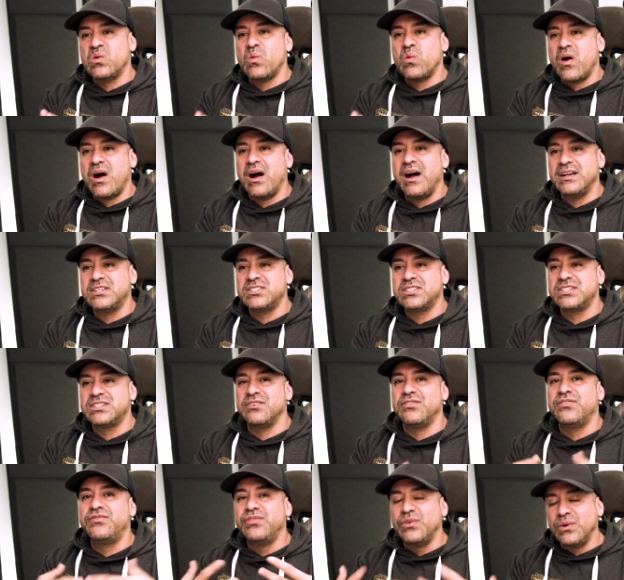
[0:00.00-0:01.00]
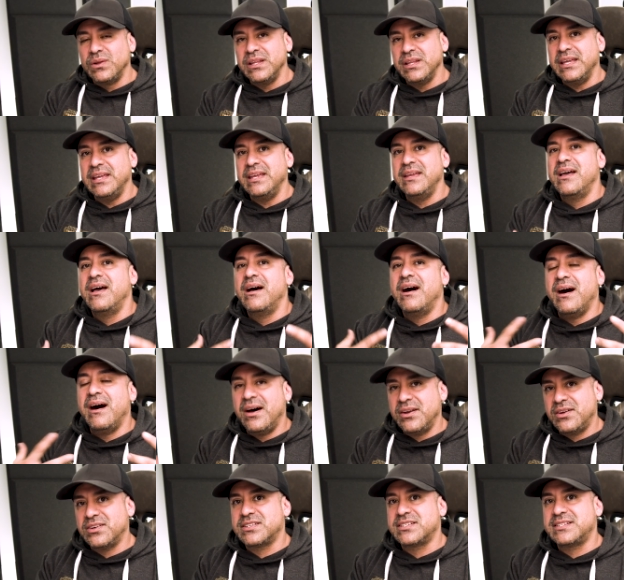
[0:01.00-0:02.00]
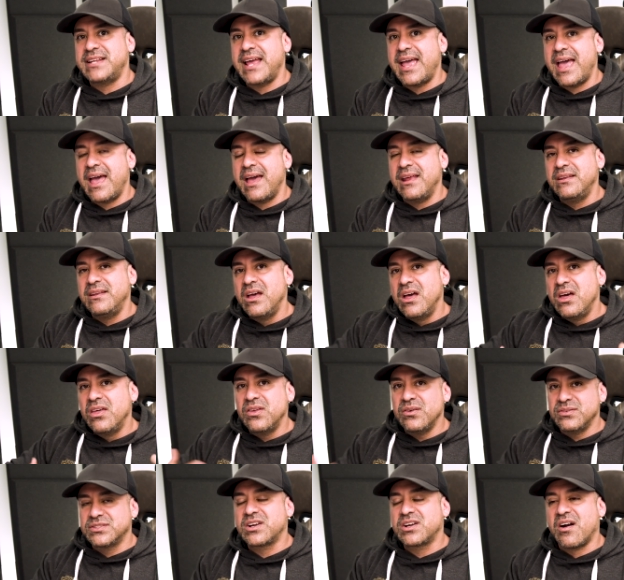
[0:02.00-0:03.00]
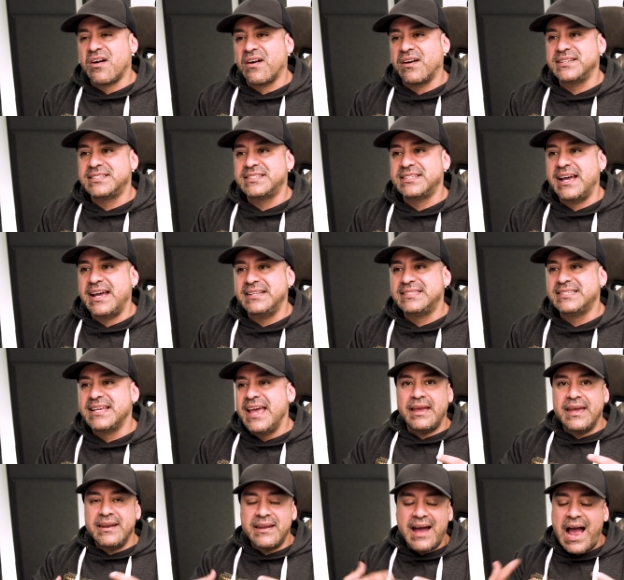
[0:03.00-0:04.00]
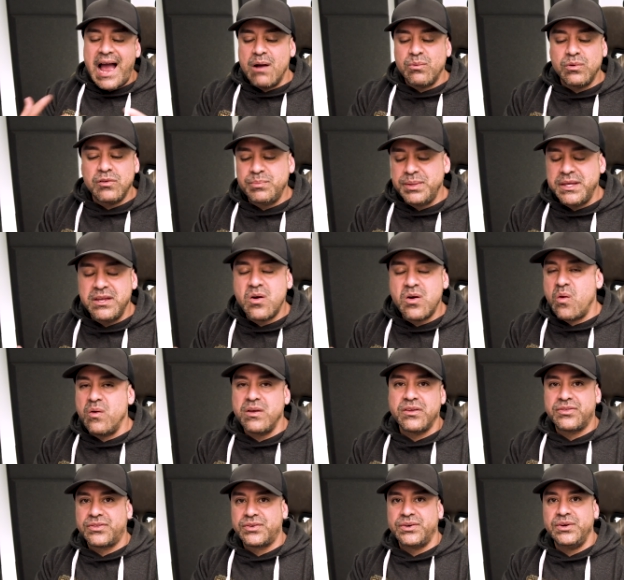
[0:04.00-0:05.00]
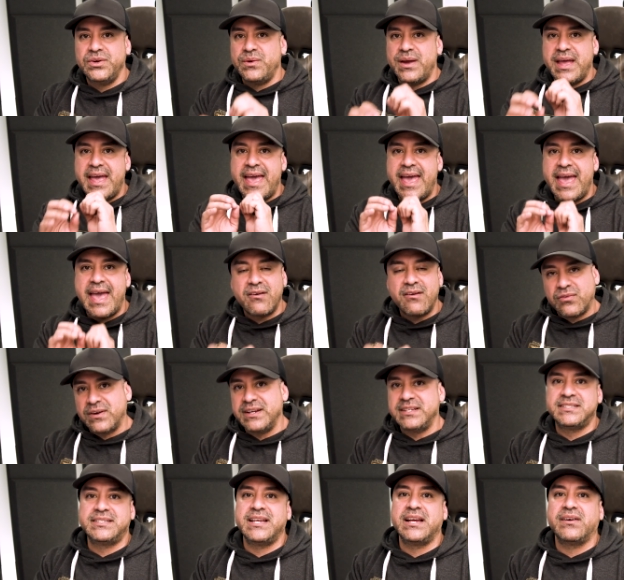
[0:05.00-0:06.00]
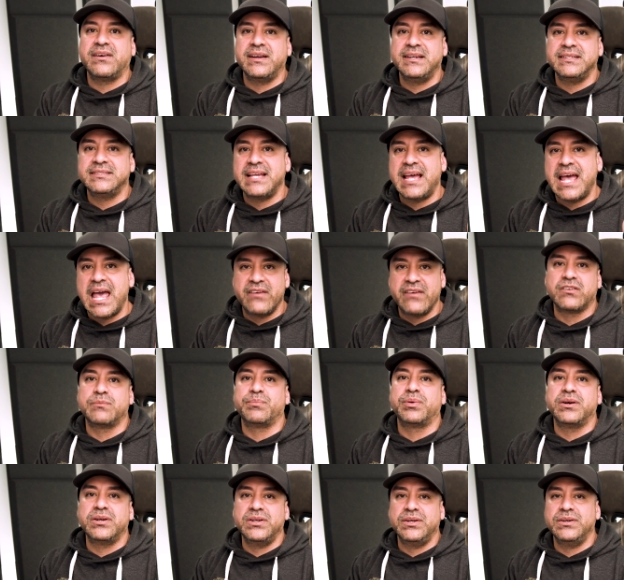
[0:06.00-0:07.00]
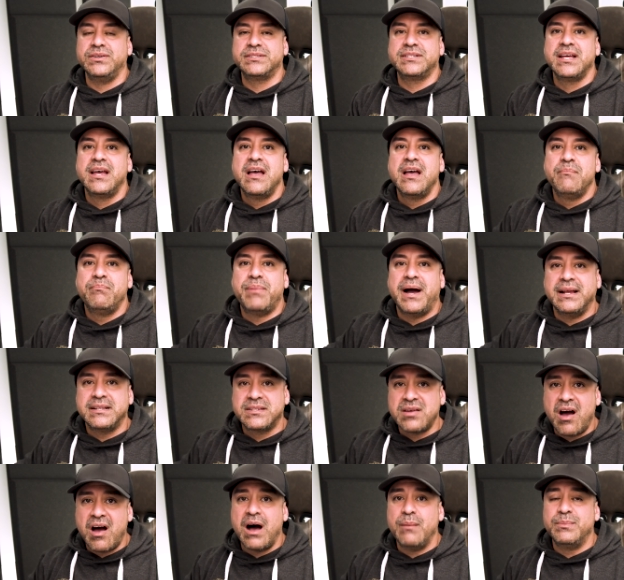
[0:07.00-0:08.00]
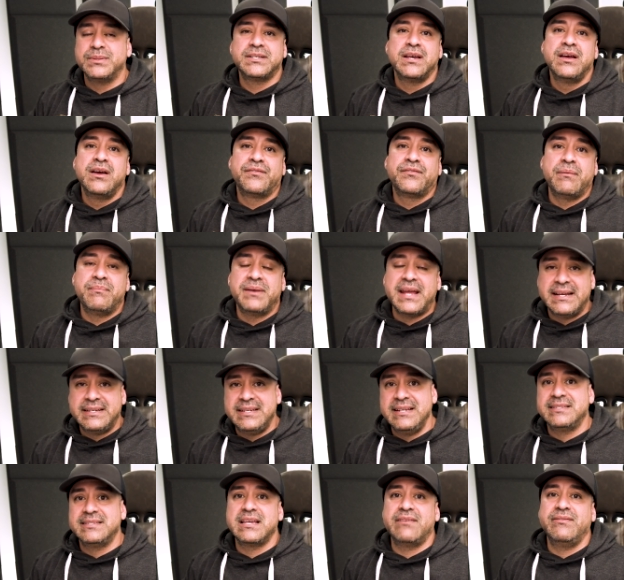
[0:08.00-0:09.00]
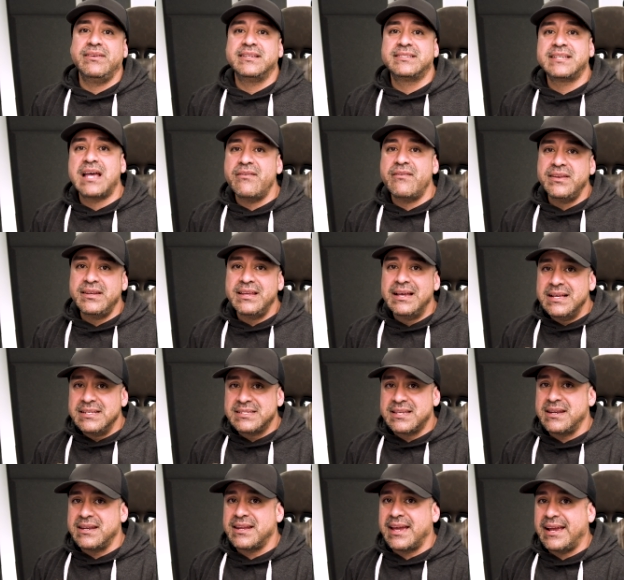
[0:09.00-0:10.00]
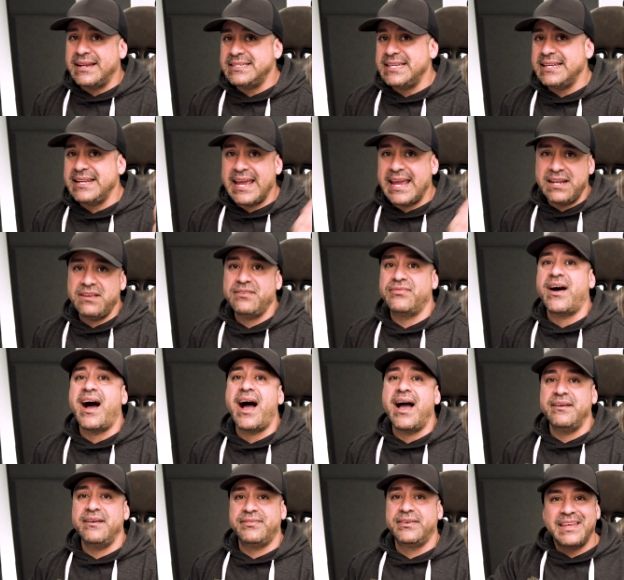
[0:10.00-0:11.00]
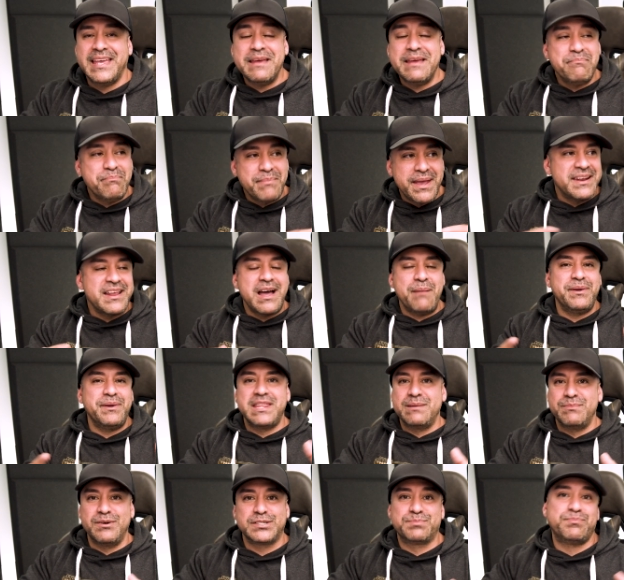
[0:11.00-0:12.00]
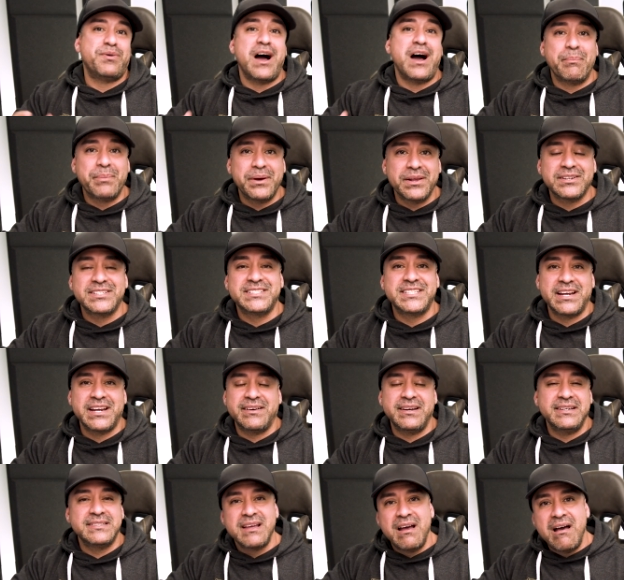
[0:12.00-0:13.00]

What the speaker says: watch to fully understand those card sets. And I will be going through every series ever produced by Topps from 1977 to 1985. It may not be the most popular series